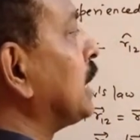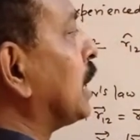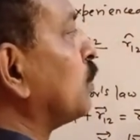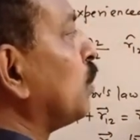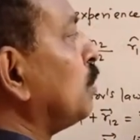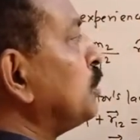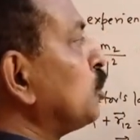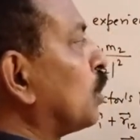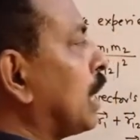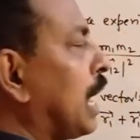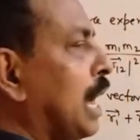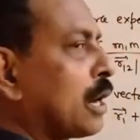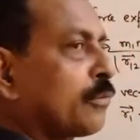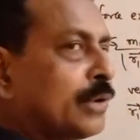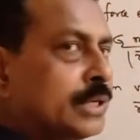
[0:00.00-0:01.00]
that will be your
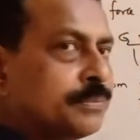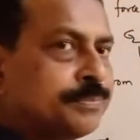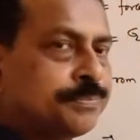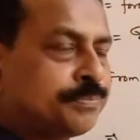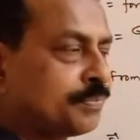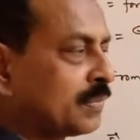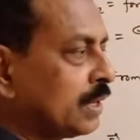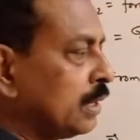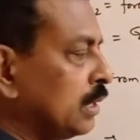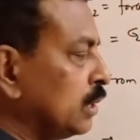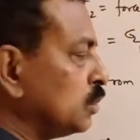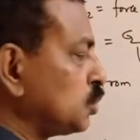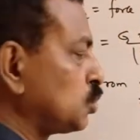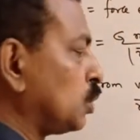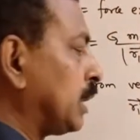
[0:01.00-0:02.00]
R1.
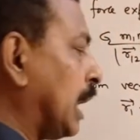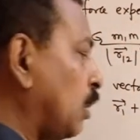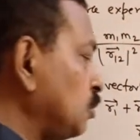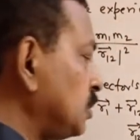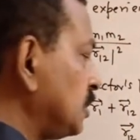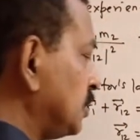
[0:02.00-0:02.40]
So now